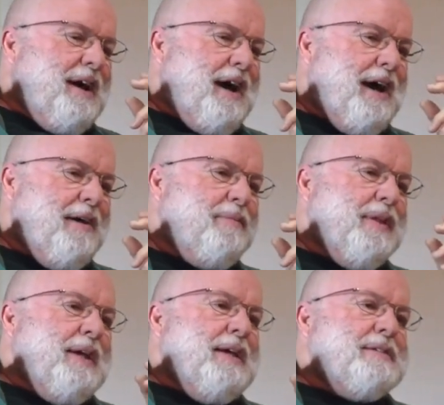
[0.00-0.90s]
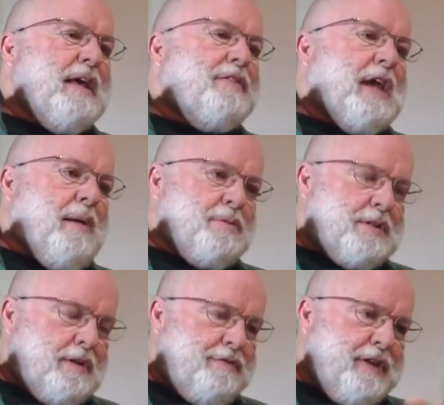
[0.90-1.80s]
Um, is that the
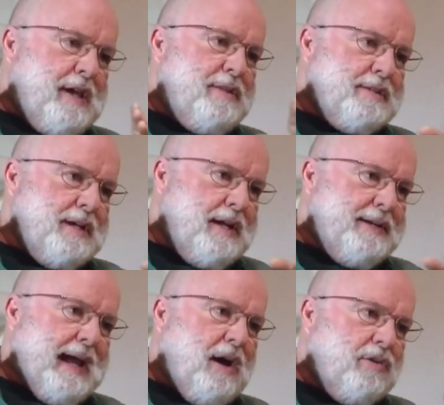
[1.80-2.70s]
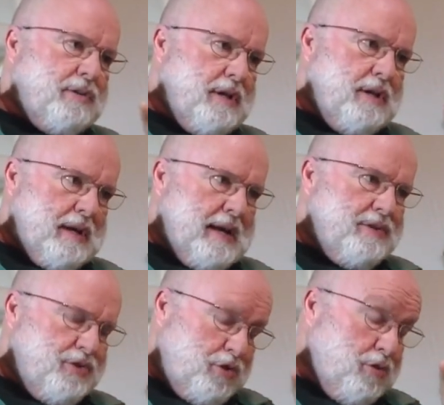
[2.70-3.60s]
opposite of faith is not doubt, uh, uh,
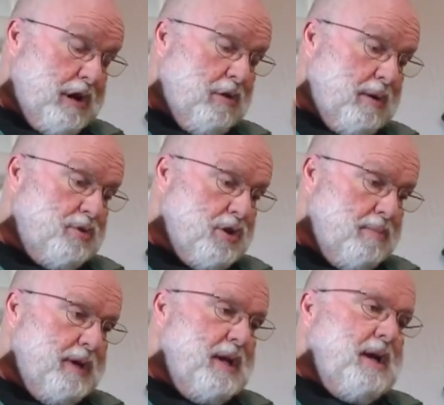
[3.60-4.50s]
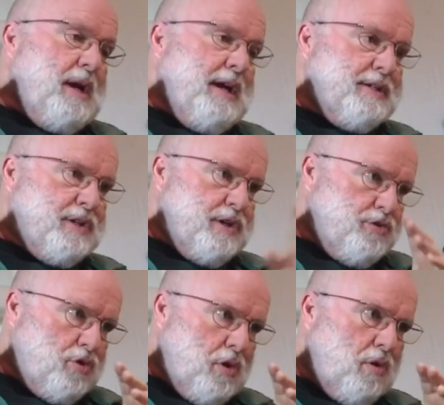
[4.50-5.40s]
as you know, I'm sure, but it's
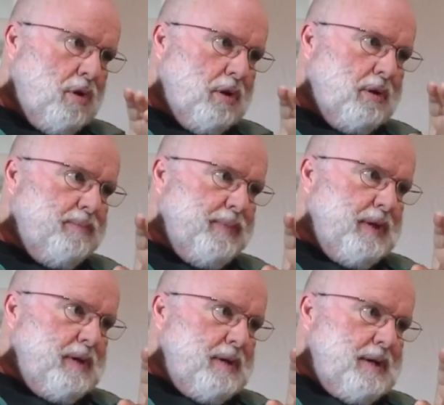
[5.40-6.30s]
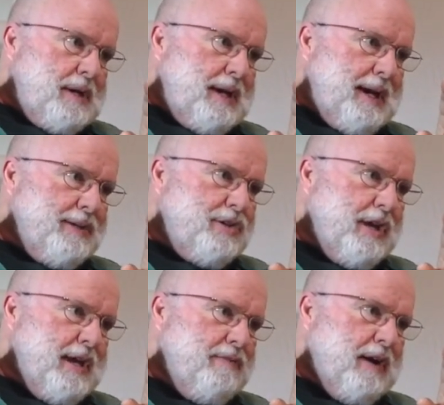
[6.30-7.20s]
control. Mm. And to
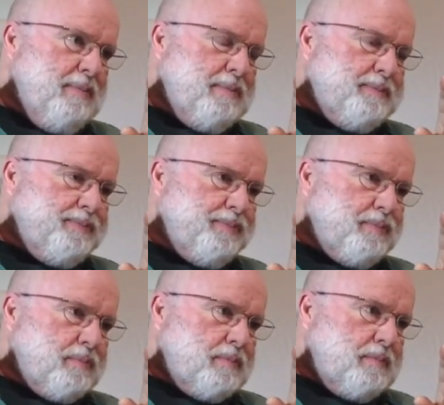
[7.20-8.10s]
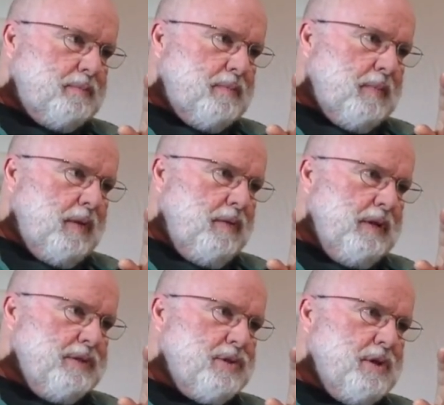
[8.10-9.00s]
give up
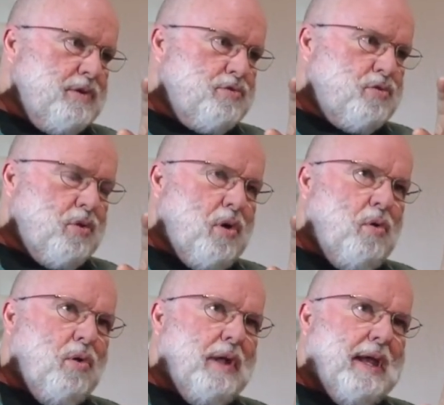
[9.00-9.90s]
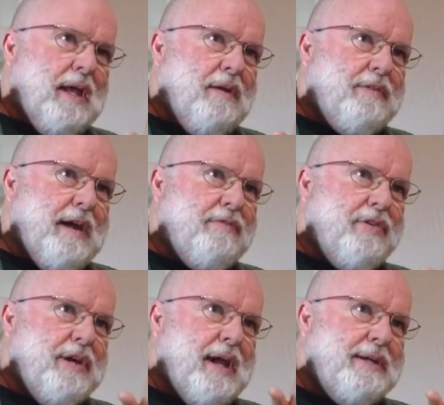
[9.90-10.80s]
this controlling of
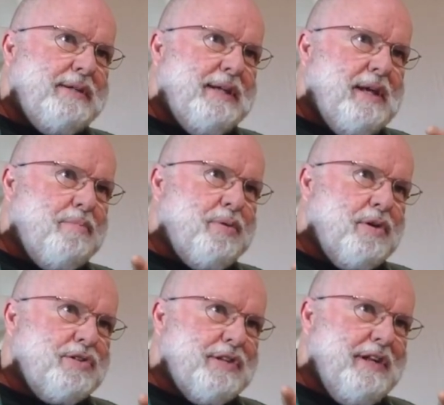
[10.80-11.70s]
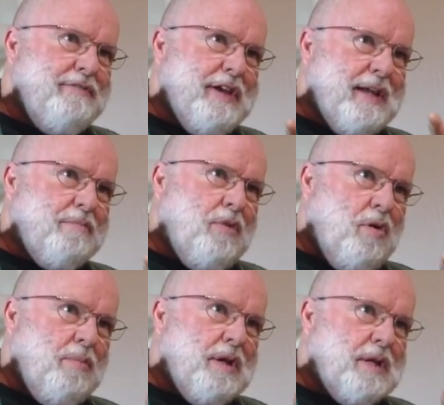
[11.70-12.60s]
every idea, person, event,
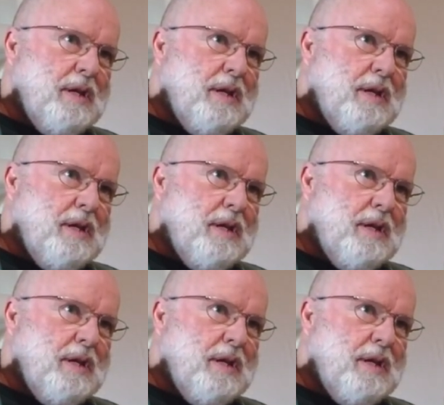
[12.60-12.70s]
moment.